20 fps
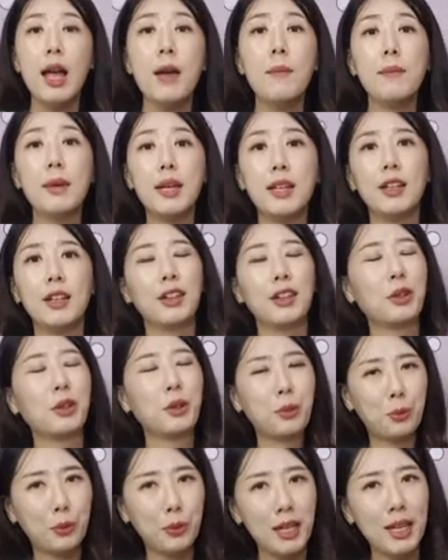meaning the
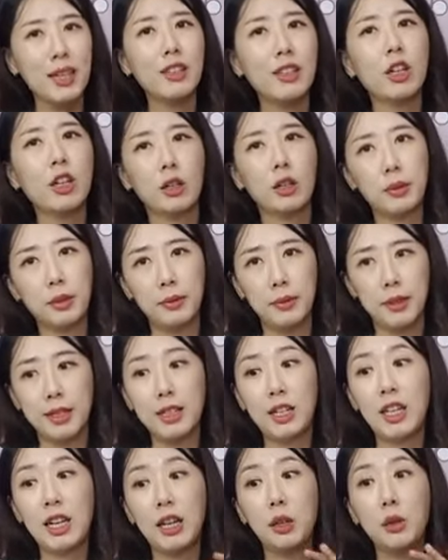Korean
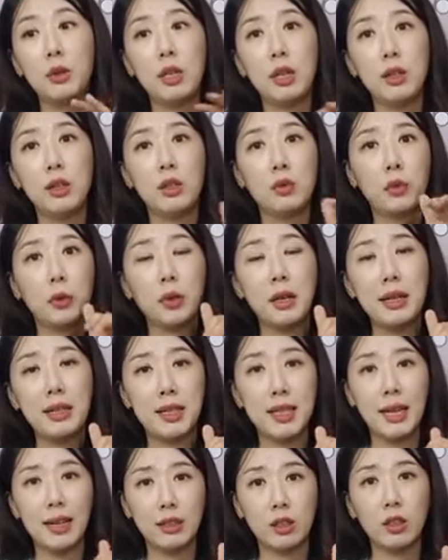government guarantees for its
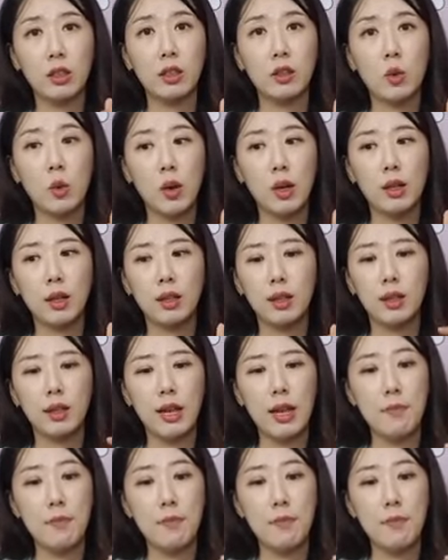excellent quality.